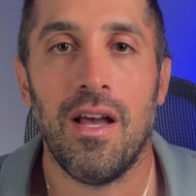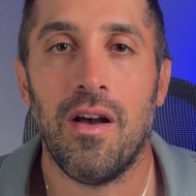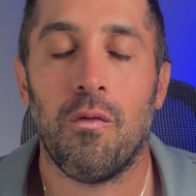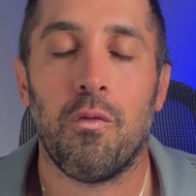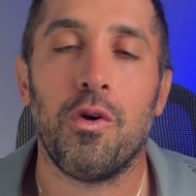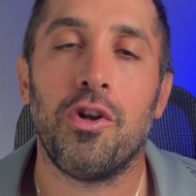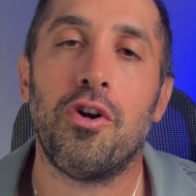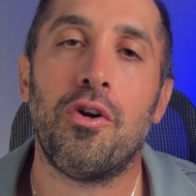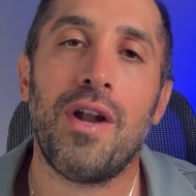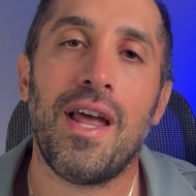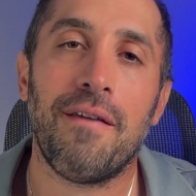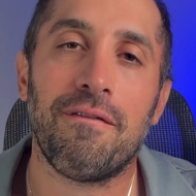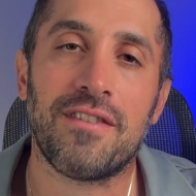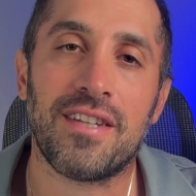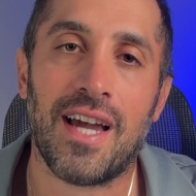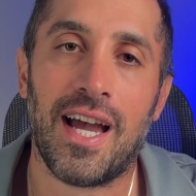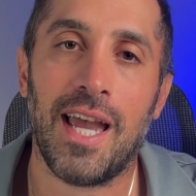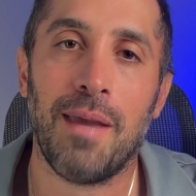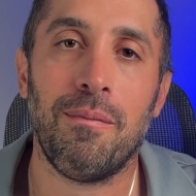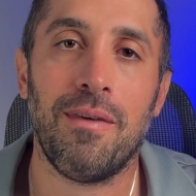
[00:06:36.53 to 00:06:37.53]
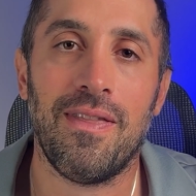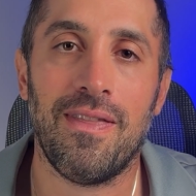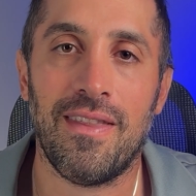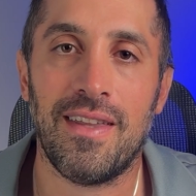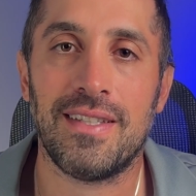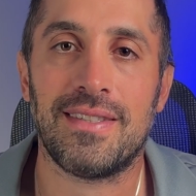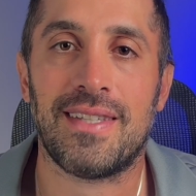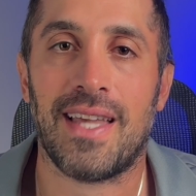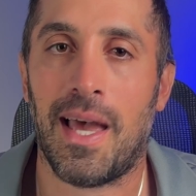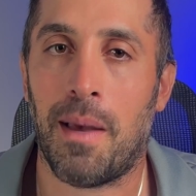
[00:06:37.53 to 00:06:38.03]
We don't have time in
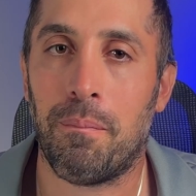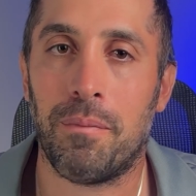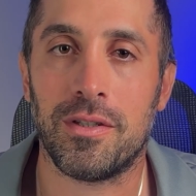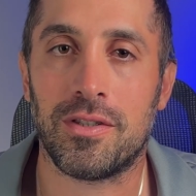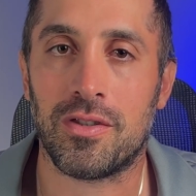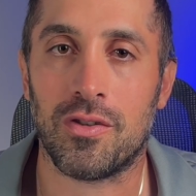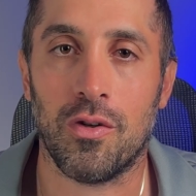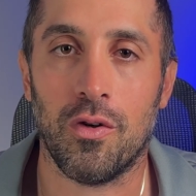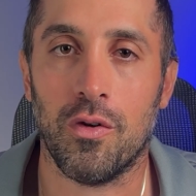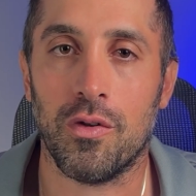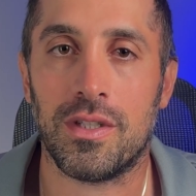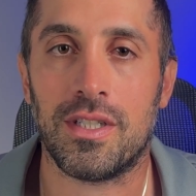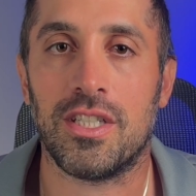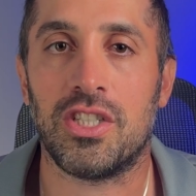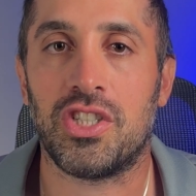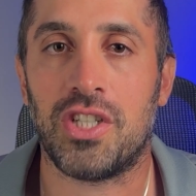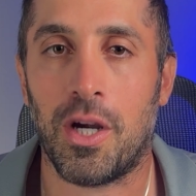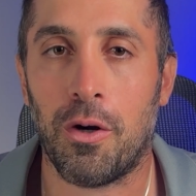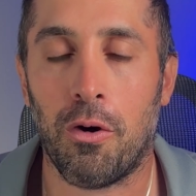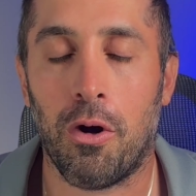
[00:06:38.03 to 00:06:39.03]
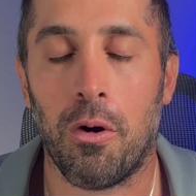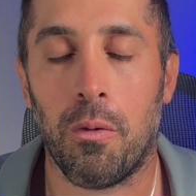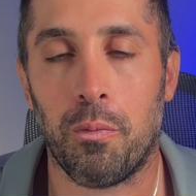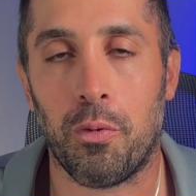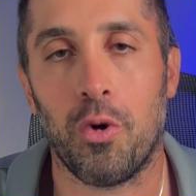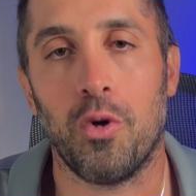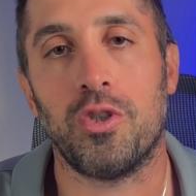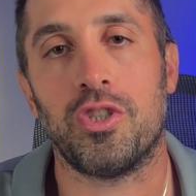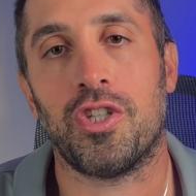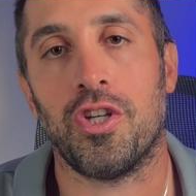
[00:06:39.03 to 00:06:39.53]
this episode to share our
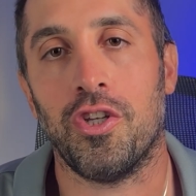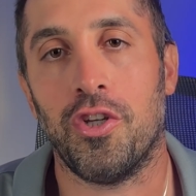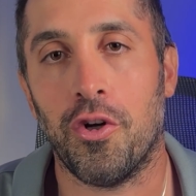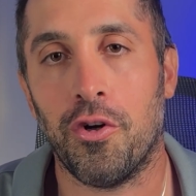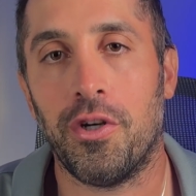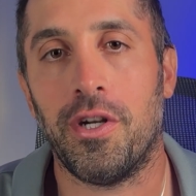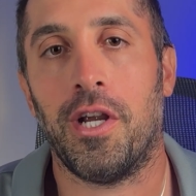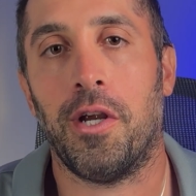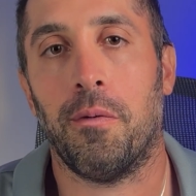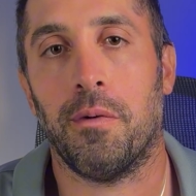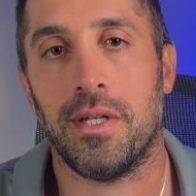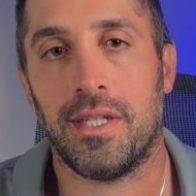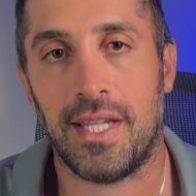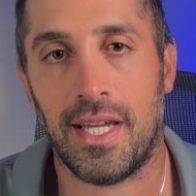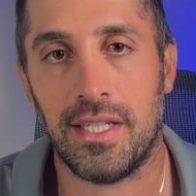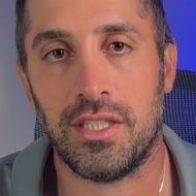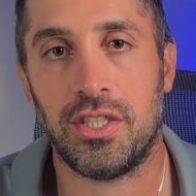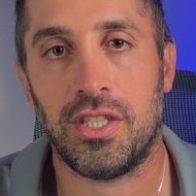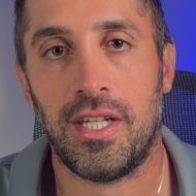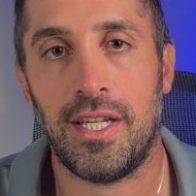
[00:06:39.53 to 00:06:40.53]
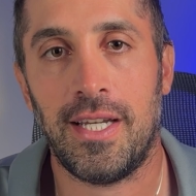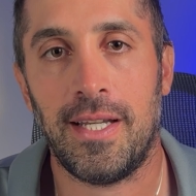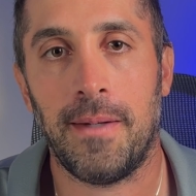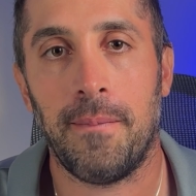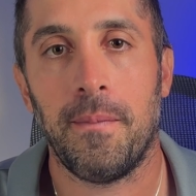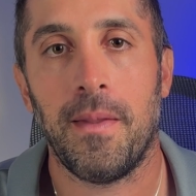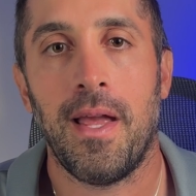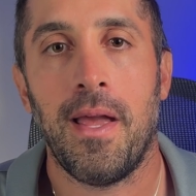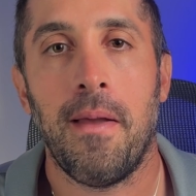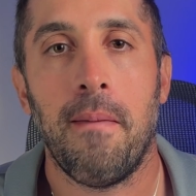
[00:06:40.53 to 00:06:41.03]
approach to urinary retention,
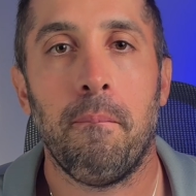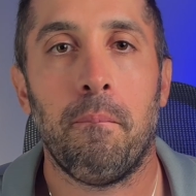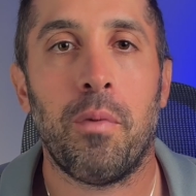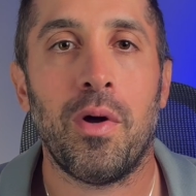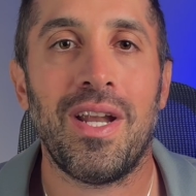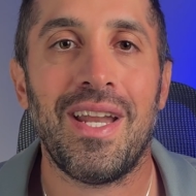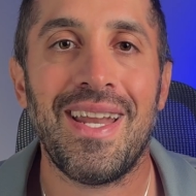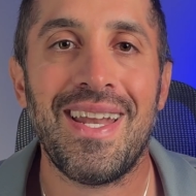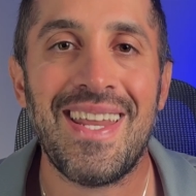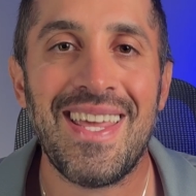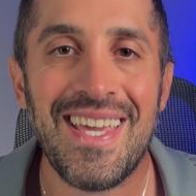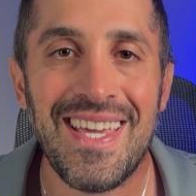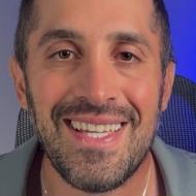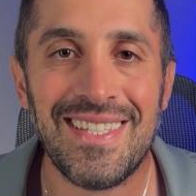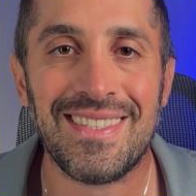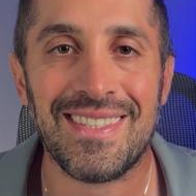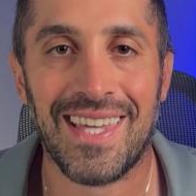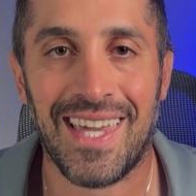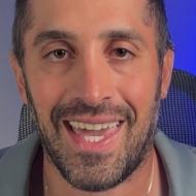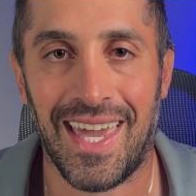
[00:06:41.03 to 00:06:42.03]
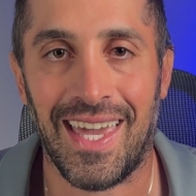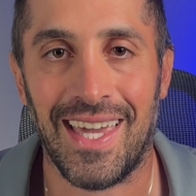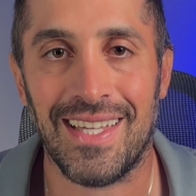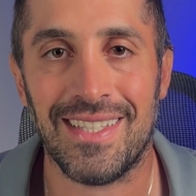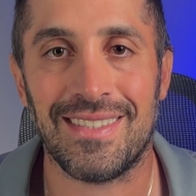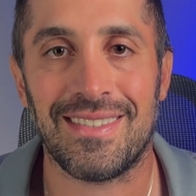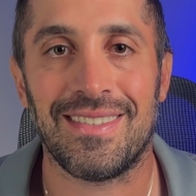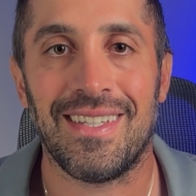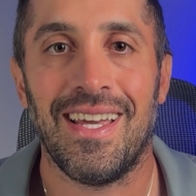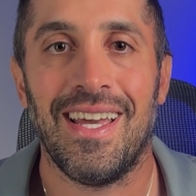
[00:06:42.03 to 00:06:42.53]
but in his
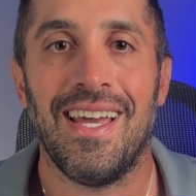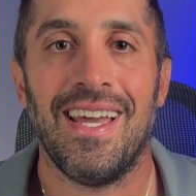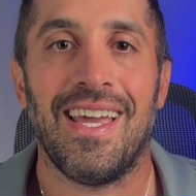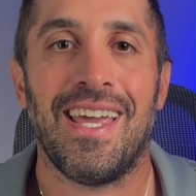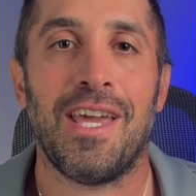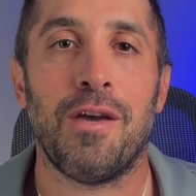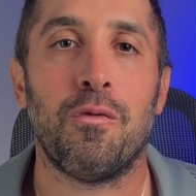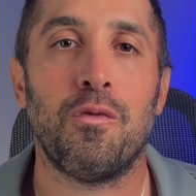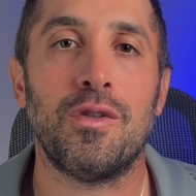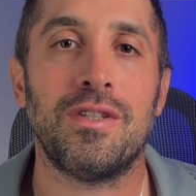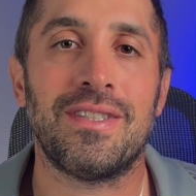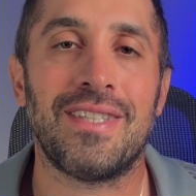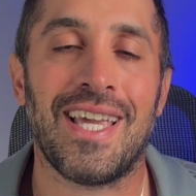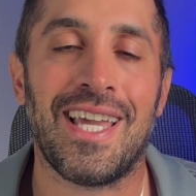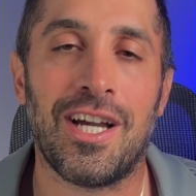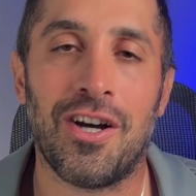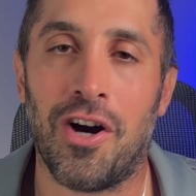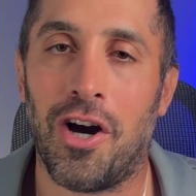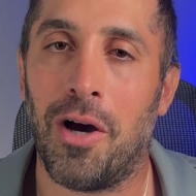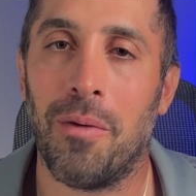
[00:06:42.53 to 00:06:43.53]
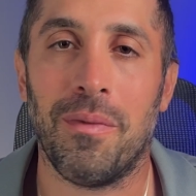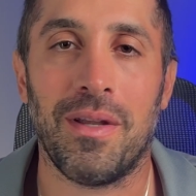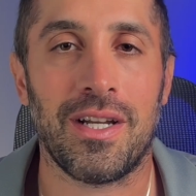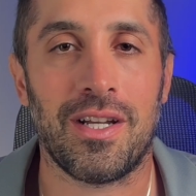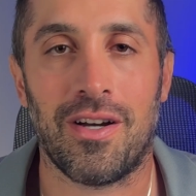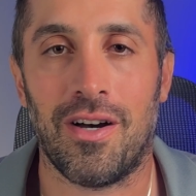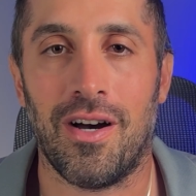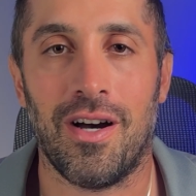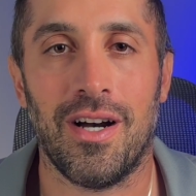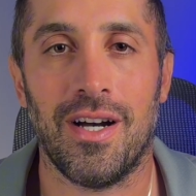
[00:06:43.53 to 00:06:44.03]
case, it was a common
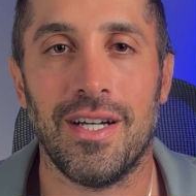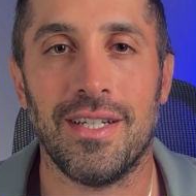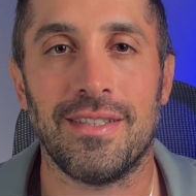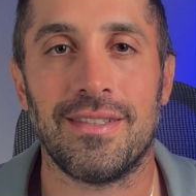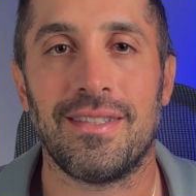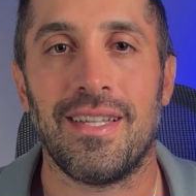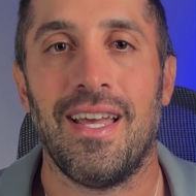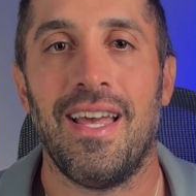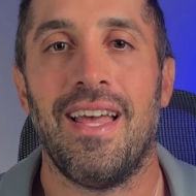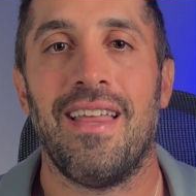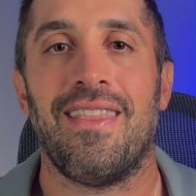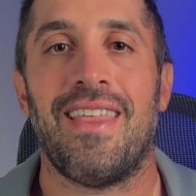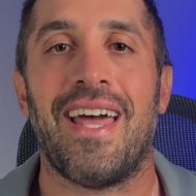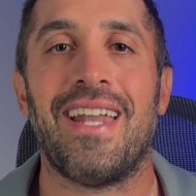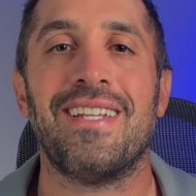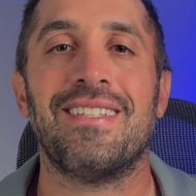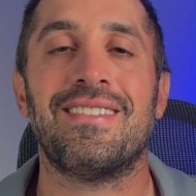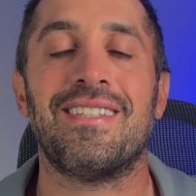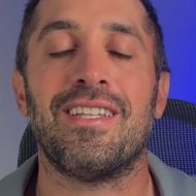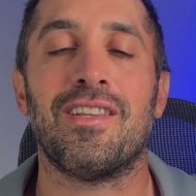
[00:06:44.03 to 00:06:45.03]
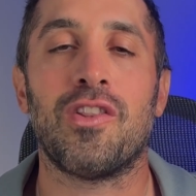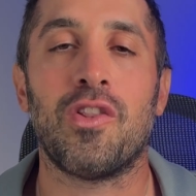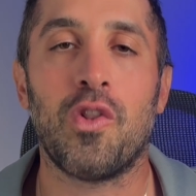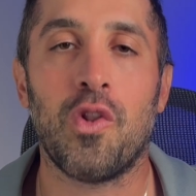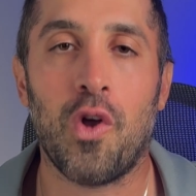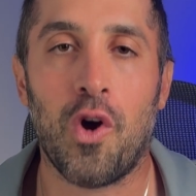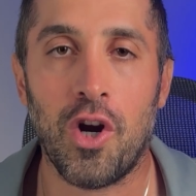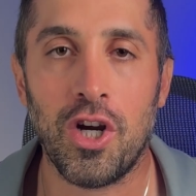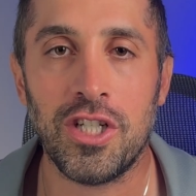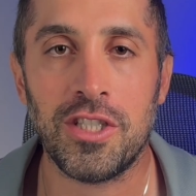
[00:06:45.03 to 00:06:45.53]
cause. That is
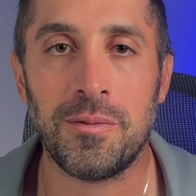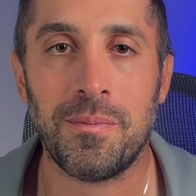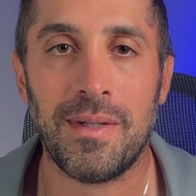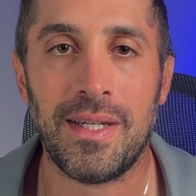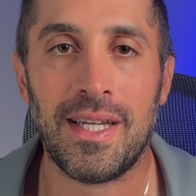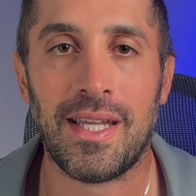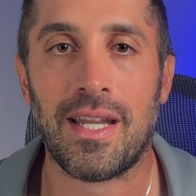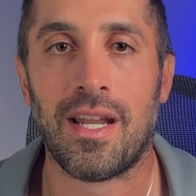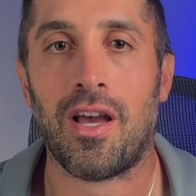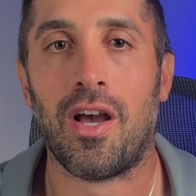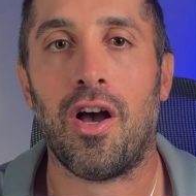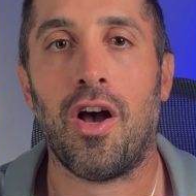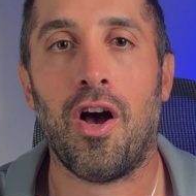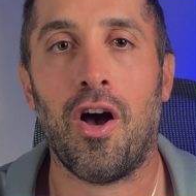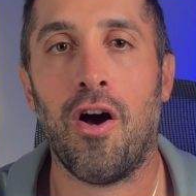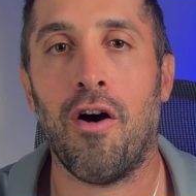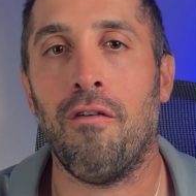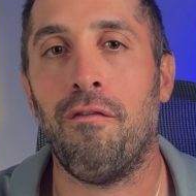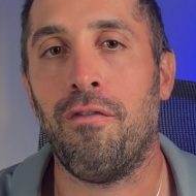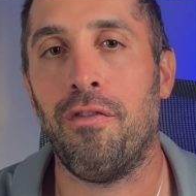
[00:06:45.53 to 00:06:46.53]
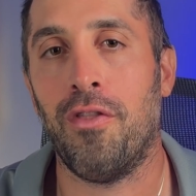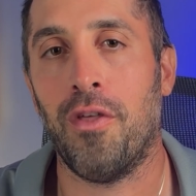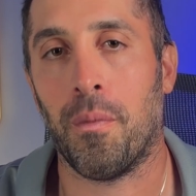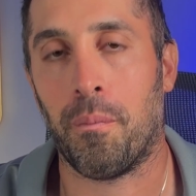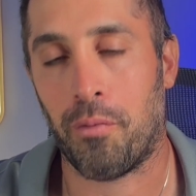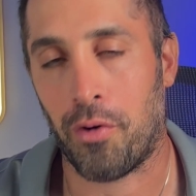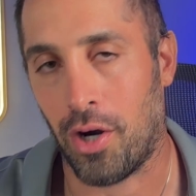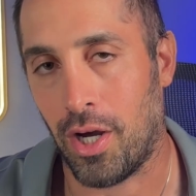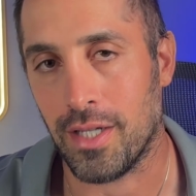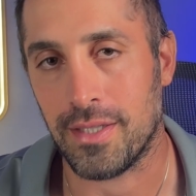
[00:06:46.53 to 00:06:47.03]
enlargement of the
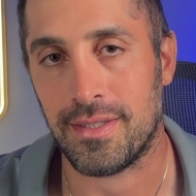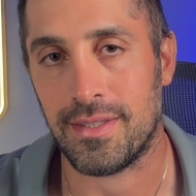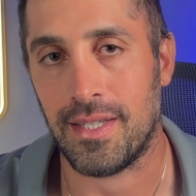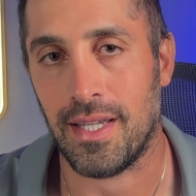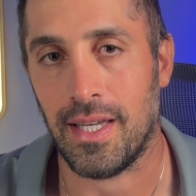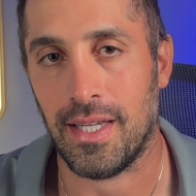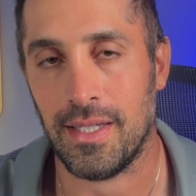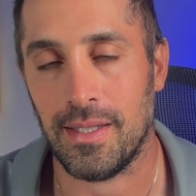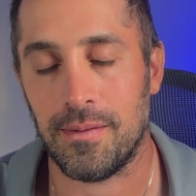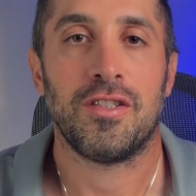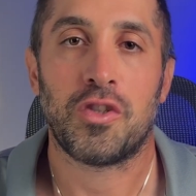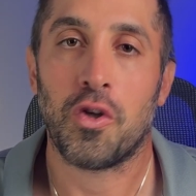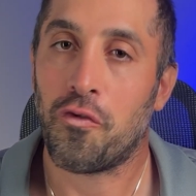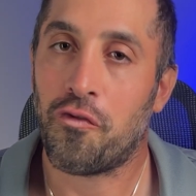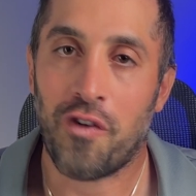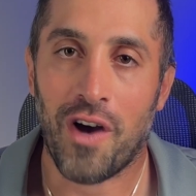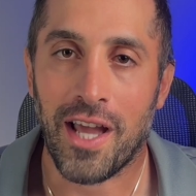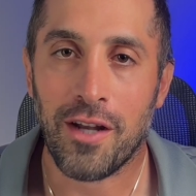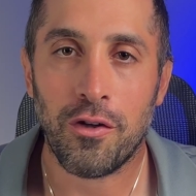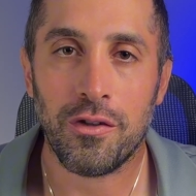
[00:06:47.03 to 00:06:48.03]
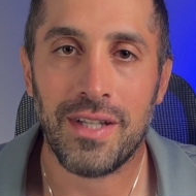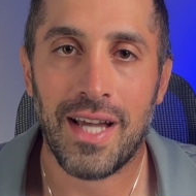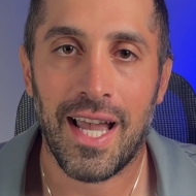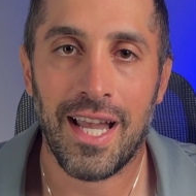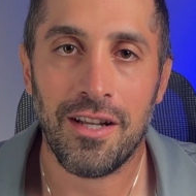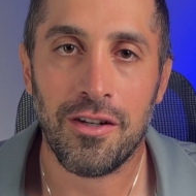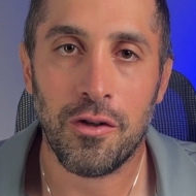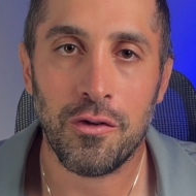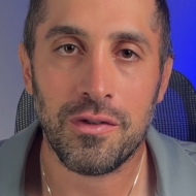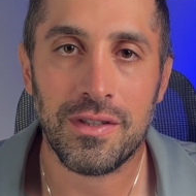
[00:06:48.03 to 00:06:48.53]
prostate. So final
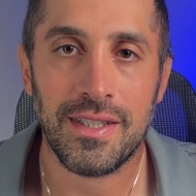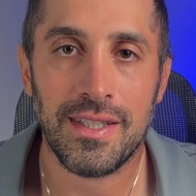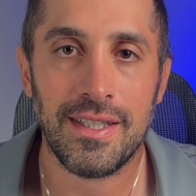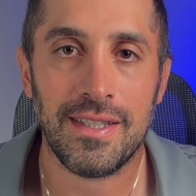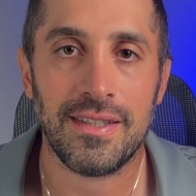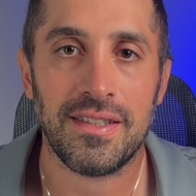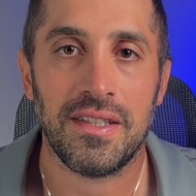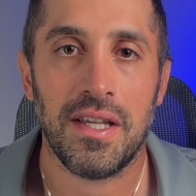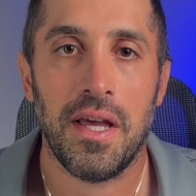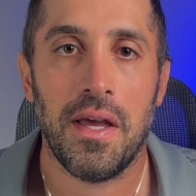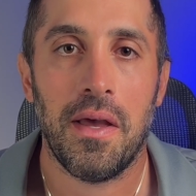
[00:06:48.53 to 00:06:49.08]
diagnosis,